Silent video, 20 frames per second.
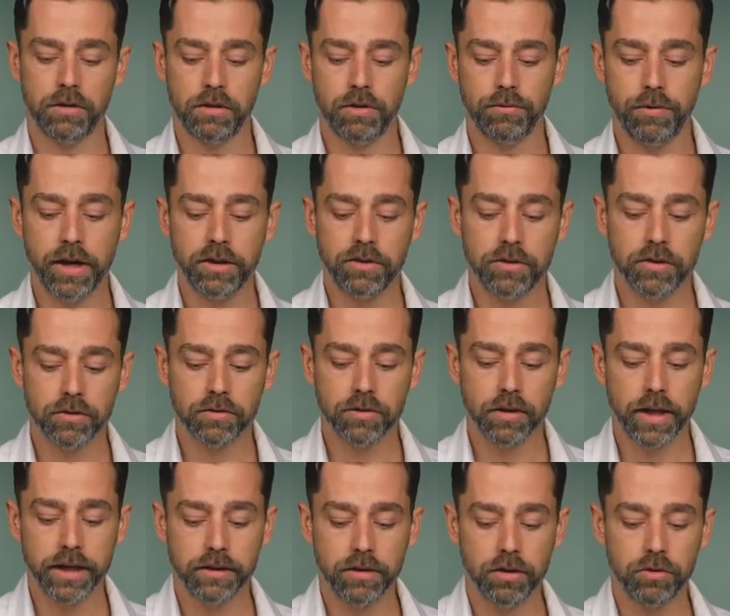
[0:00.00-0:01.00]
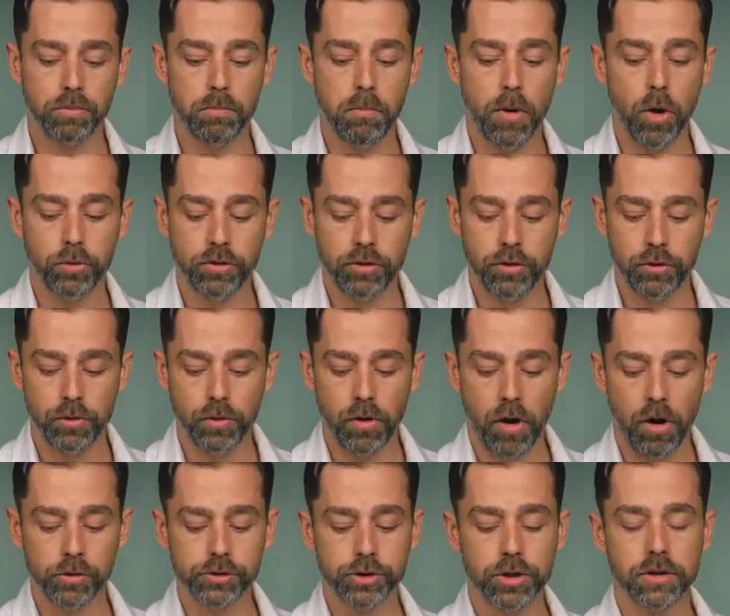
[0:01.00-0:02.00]
Devices like this MOTU
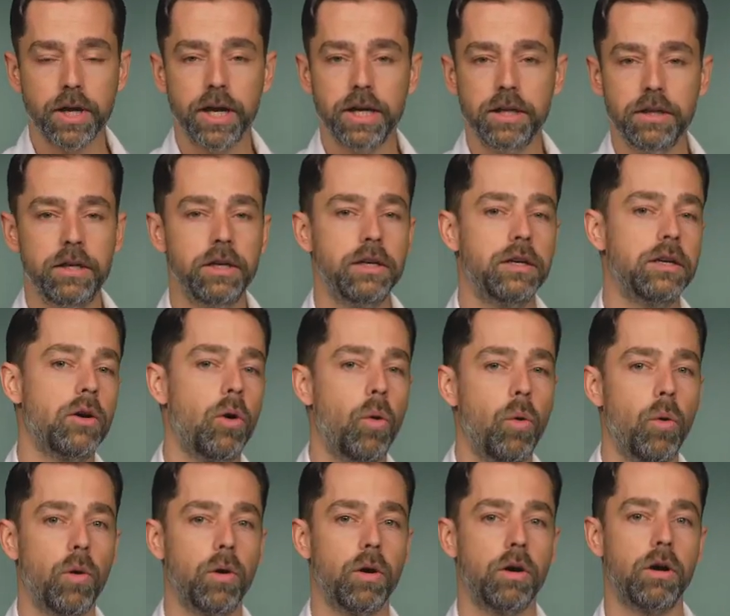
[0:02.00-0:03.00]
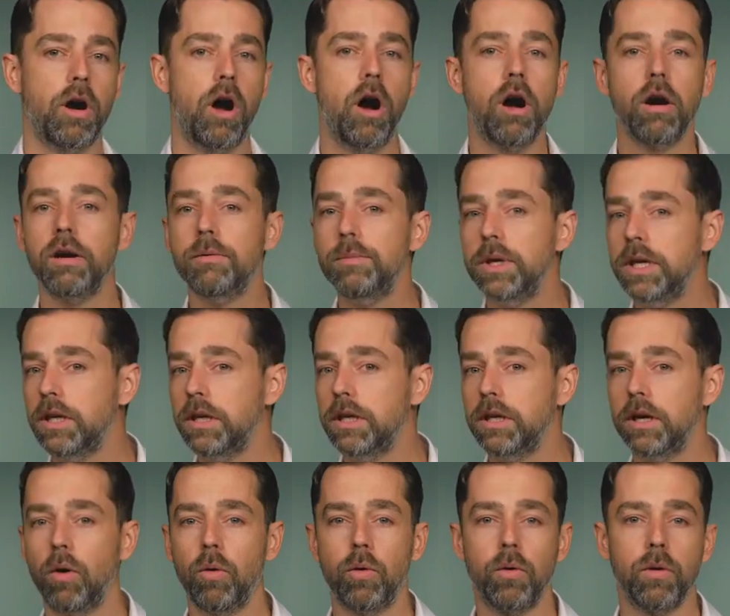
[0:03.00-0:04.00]
UltraLite here, or R M
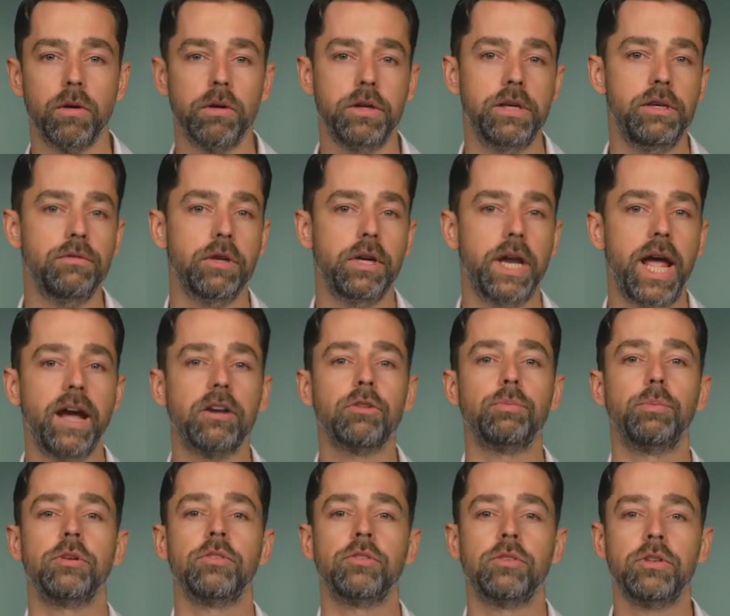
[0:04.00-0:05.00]
E, or even Expert